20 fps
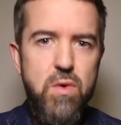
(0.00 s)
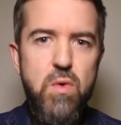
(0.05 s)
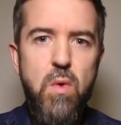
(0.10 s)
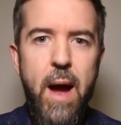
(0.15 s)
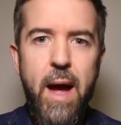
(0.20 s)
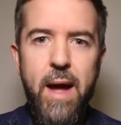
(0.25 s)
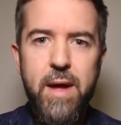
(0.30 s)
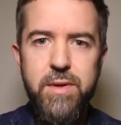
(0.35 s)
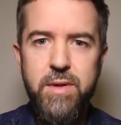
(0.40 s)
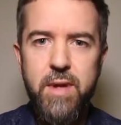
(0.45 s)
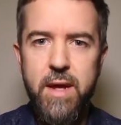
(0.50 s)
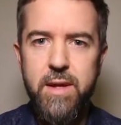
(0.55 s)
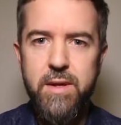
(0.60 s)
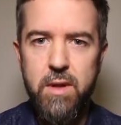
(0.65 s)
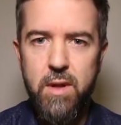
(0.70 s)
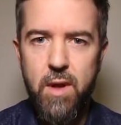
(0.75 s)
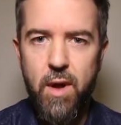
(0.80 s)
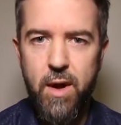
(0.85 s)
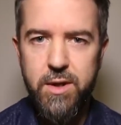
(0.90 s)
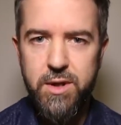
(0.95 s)
US
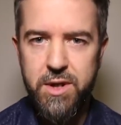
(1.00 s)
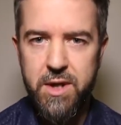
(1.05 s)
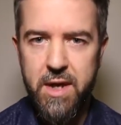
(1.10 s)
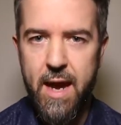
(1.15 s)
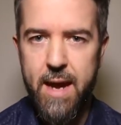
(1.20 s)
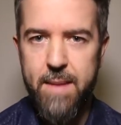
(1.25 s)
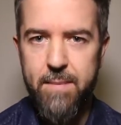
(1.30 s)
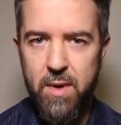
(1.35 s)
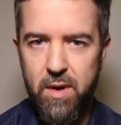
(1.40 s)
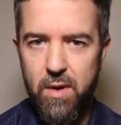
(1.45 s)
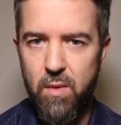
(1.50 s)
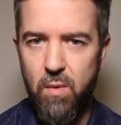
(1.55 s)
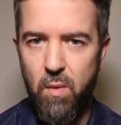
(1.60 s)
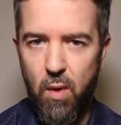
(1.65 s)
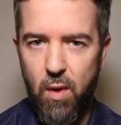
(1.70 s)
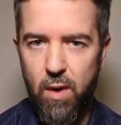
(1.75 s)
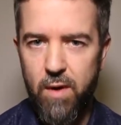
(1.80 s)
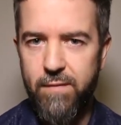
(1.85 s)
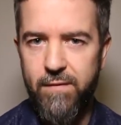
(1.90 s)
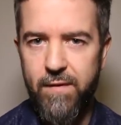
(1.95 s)
has launched chemical
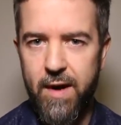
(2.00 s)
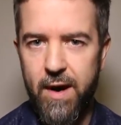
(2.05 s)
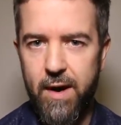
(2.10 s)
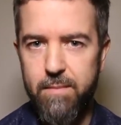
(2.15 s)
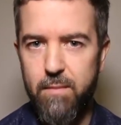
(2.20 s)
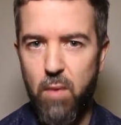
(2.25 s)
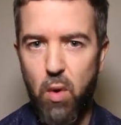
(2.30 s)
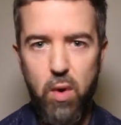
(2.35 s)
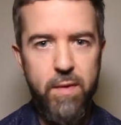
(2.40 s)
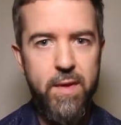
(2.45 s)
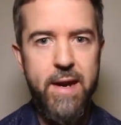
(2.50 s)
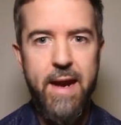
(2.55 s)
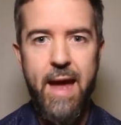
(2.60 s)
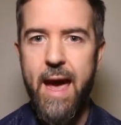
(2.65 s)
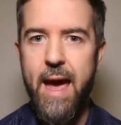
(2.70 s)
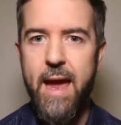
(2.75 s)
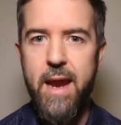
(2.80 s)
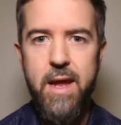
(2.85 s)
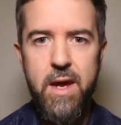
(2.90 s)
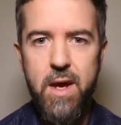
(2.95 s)
warfare more than
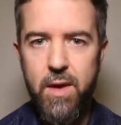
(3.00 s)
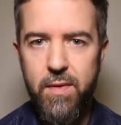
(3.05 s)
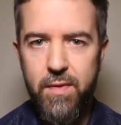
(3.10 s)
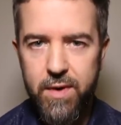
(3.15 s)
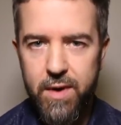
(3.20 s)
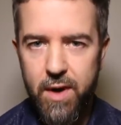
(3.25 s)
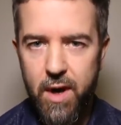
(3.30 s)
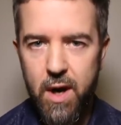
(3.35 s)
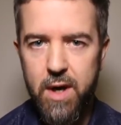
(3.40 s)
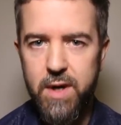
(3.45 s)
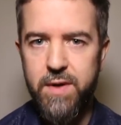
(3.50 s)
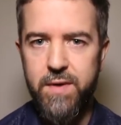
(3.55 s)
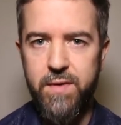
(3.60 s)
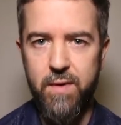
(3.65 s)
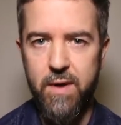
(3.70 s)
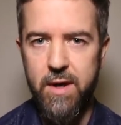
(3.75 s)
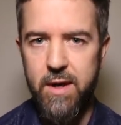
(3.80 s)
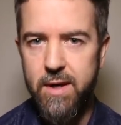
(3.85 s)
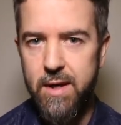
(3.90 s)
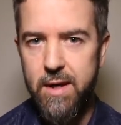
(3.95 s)
any other
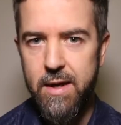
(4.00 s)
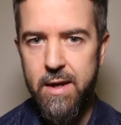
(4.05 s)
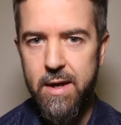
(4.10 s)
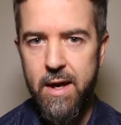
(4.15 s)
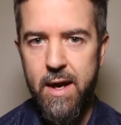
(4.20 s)
country,